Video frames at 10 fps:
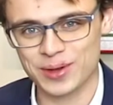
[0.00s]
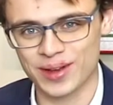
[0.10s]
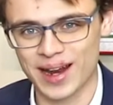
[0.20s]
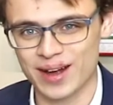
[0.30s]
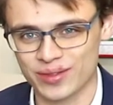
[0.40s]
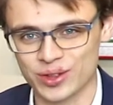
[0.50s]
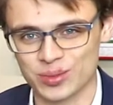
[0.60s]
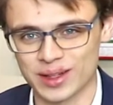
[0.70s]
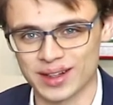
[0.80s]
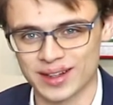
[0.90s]
good. How have you
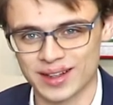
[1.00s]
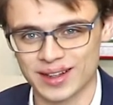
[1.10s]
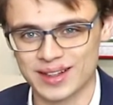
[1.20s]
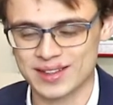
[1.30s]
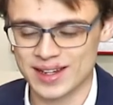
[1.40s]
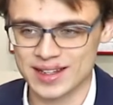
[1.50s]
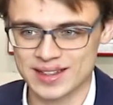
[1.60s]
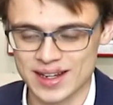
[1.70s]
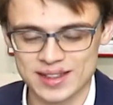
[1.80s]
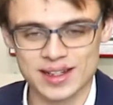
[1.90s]
been? It's
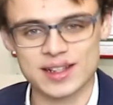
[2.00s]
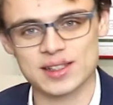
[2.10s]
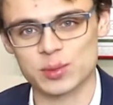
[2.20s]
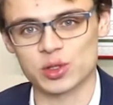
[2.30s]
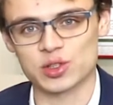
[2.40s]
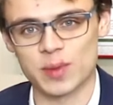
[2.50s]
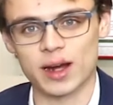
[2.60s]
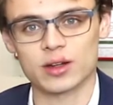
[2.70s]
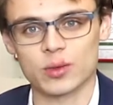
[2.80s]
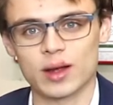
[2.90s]
nice to get some
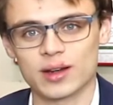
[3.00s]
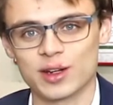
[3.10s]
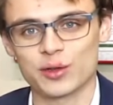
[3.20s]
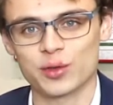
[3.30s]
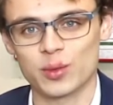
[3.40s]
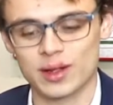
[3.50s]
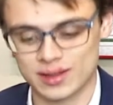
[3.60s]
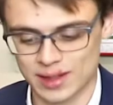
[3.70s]
respect around here for once.